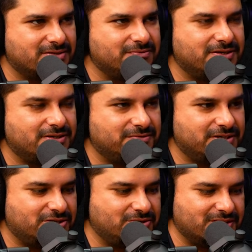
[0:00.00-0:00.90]

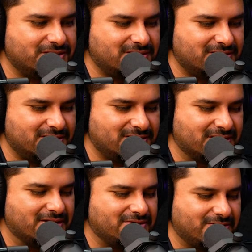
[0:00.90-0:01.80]
Vishnu, this the
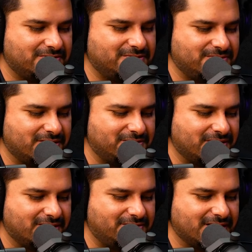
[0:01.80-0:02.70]
son of one of
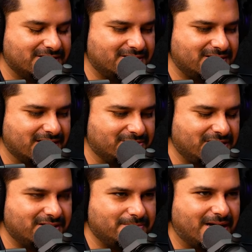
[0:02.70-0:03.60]
our friends out
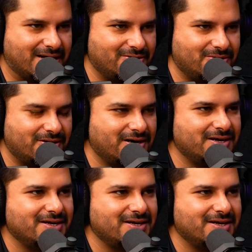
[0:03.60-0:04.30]
here in Bangalore